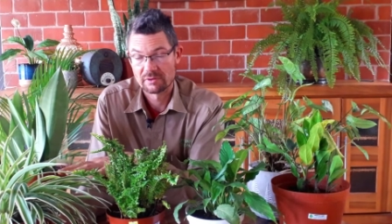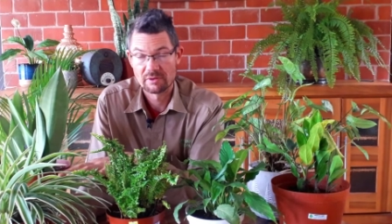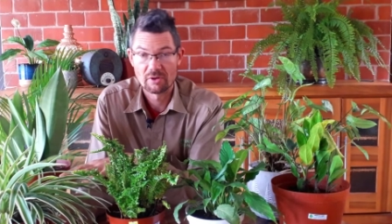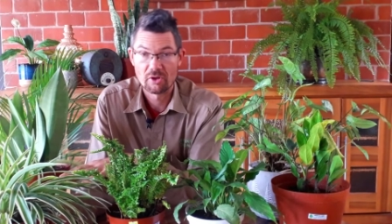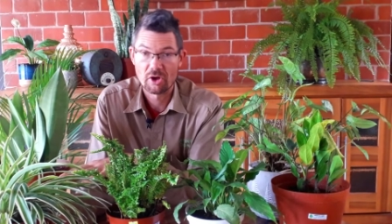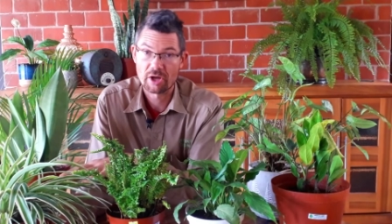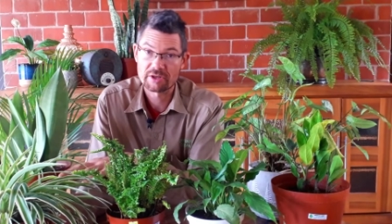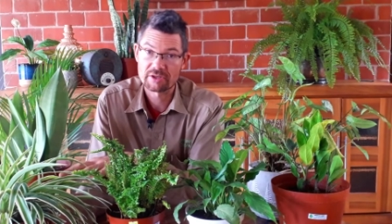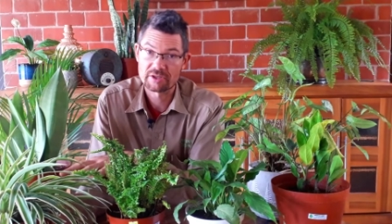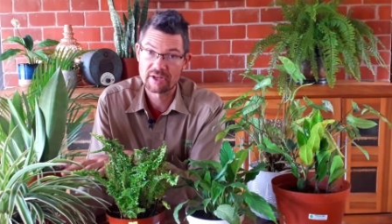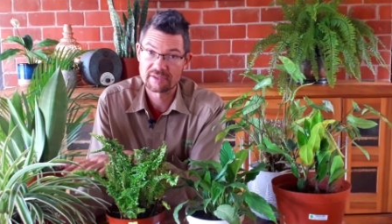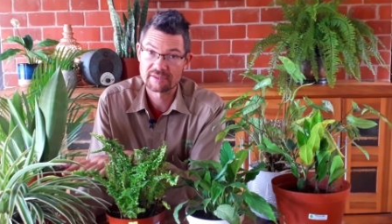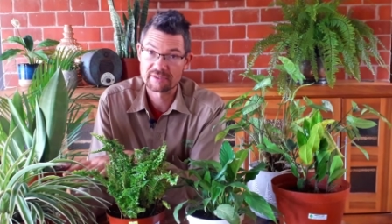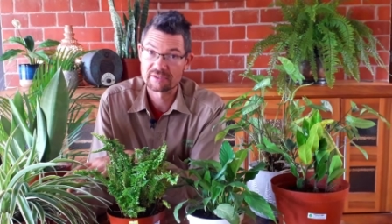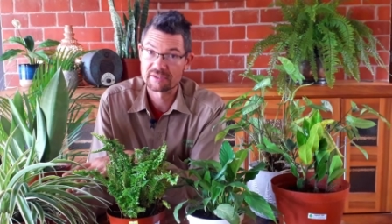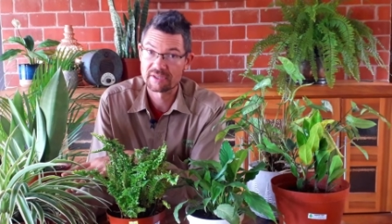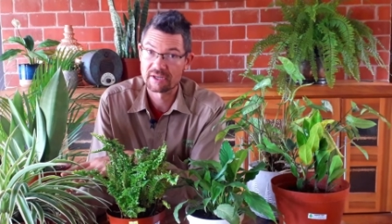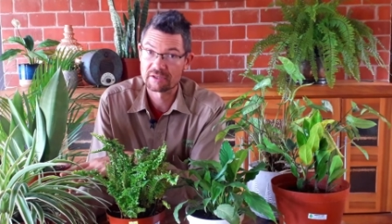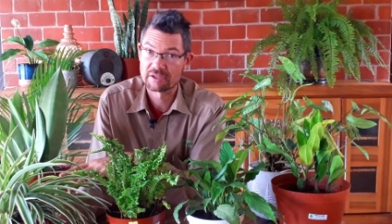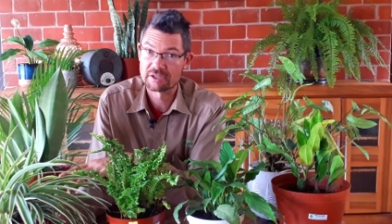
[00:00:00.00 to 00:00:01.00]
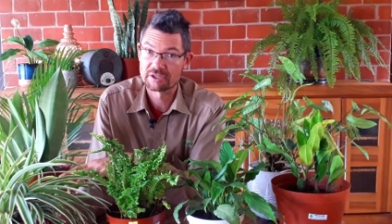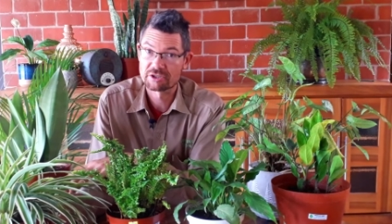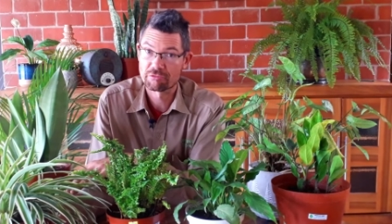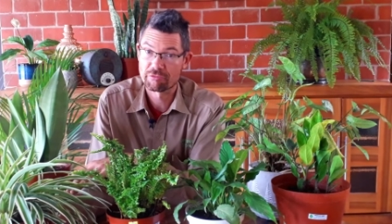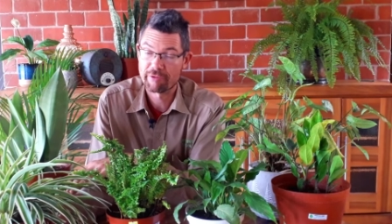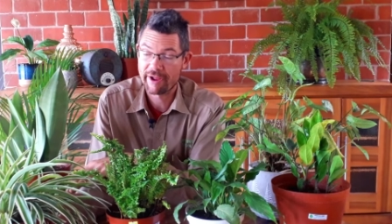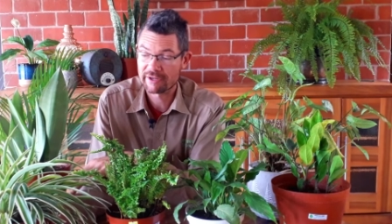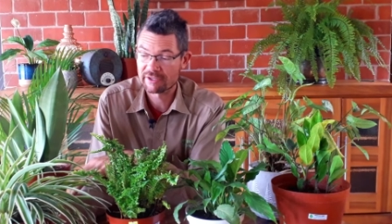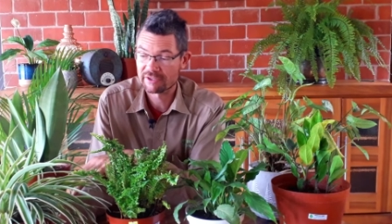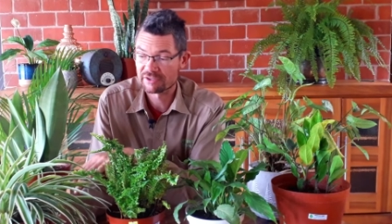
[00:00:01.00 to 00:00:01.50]
not necessarily
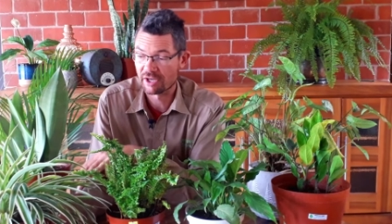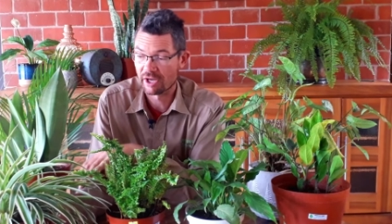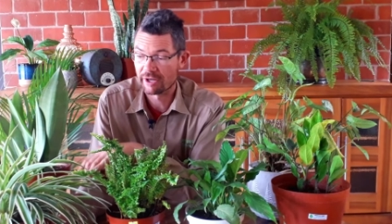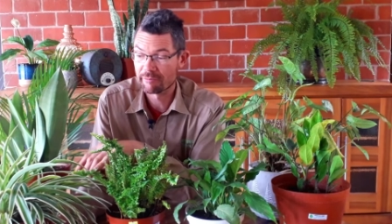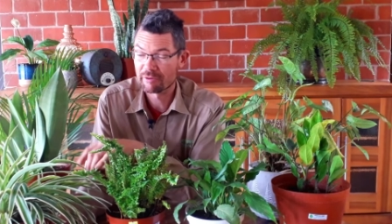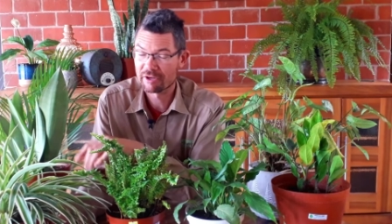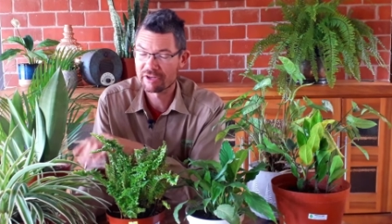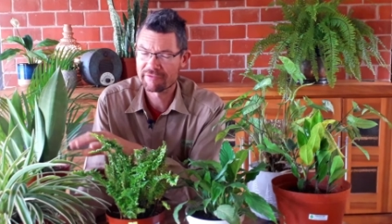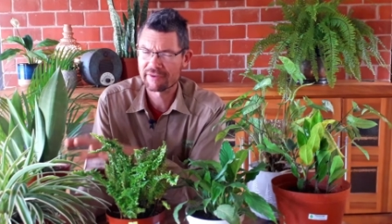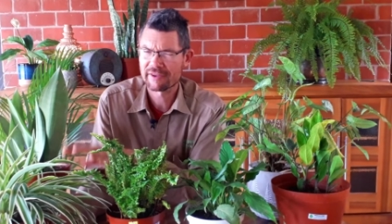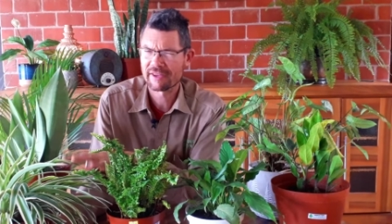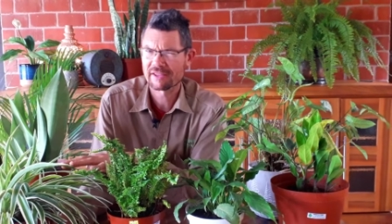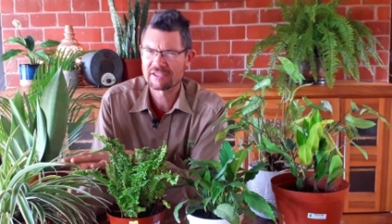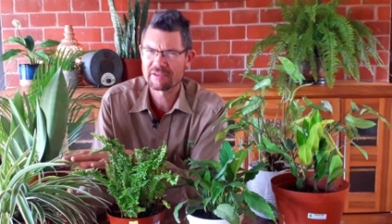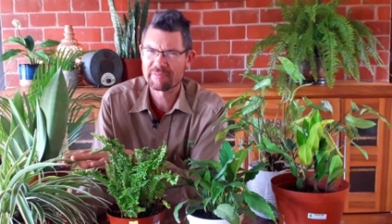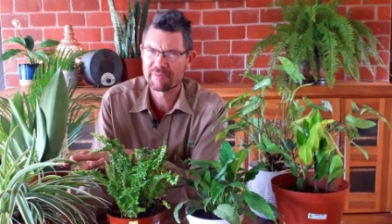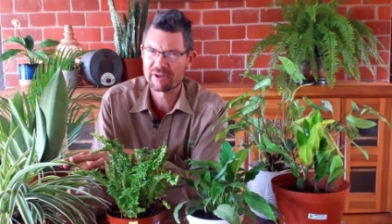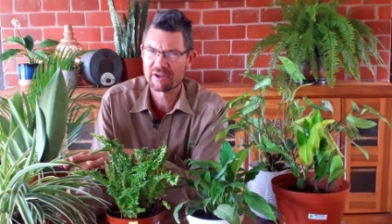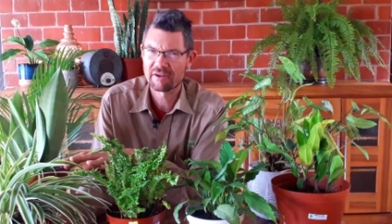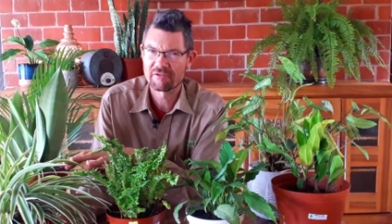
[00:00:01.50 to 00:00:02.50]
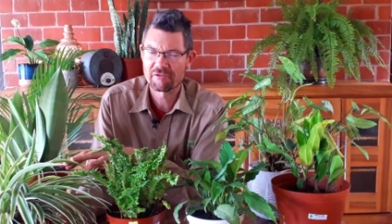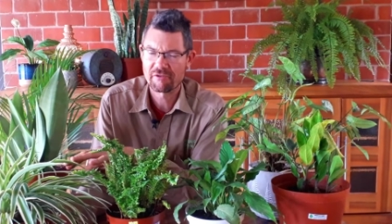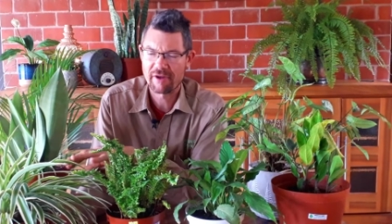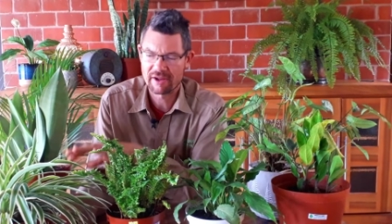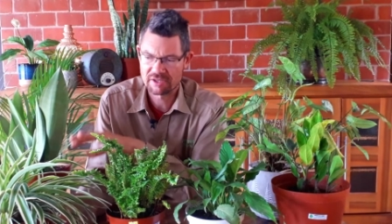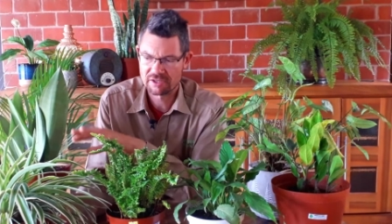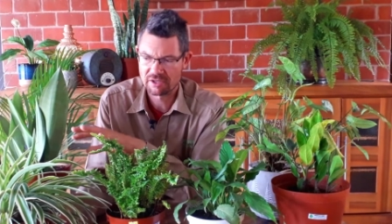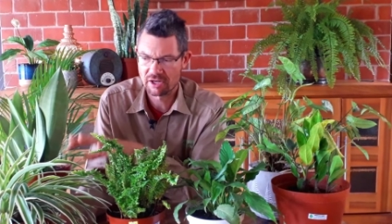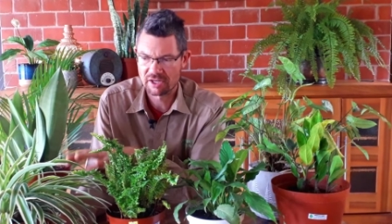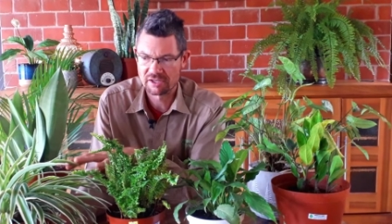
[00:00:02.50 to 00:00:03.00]
direct sun, but if it gets a bit of direct sun,